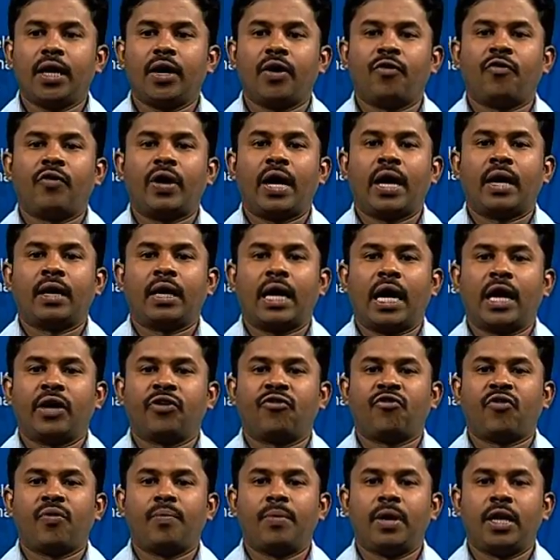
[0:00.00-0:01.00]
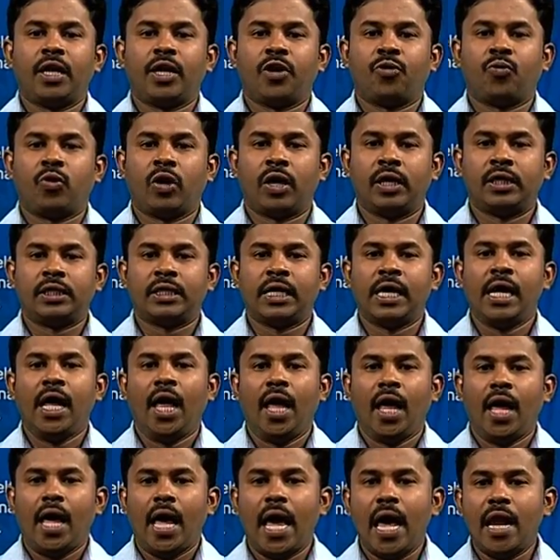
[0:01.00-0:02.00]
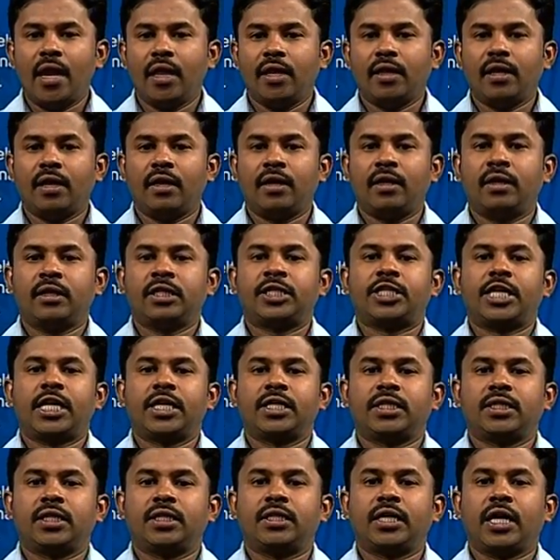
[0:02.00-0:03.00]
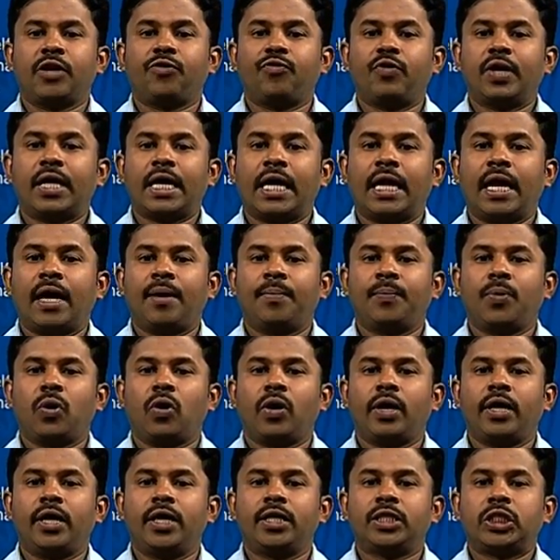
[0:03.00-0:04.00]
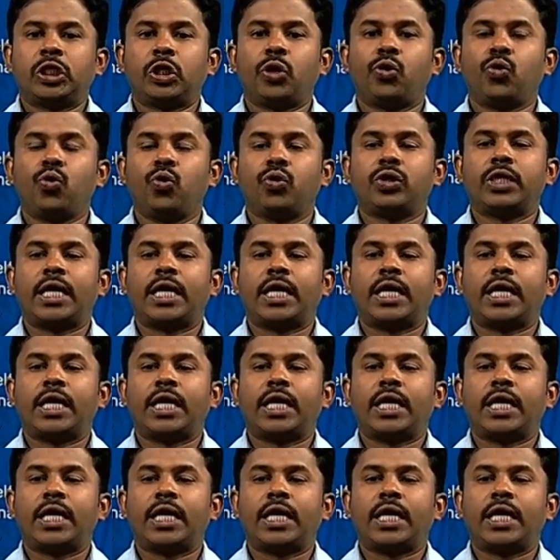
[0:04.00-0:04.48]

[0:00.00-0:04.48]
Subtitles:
of an unfamiliar word. Another strategy that we can employ is root